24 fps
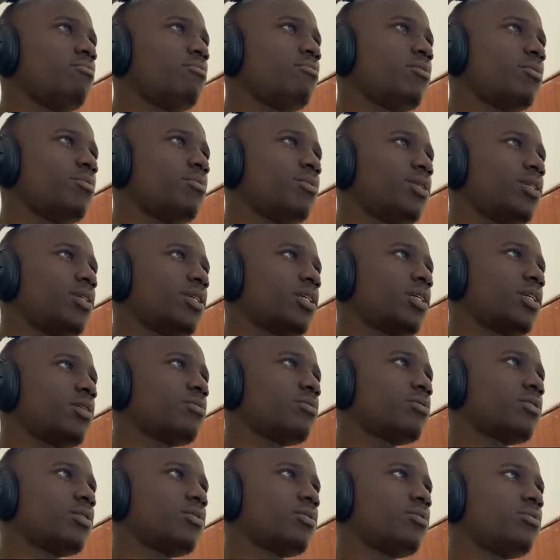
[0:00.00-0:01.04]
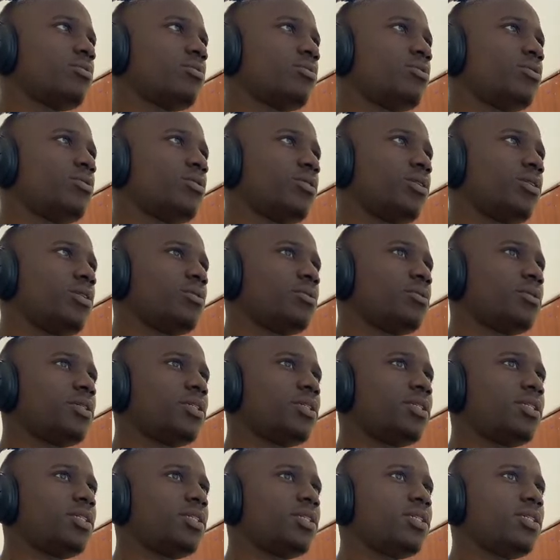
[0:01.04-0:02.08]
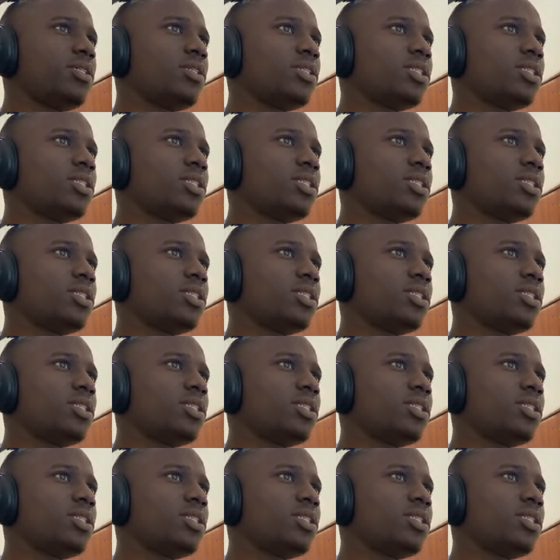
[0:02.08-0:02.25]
maybe take out a good draw liquidity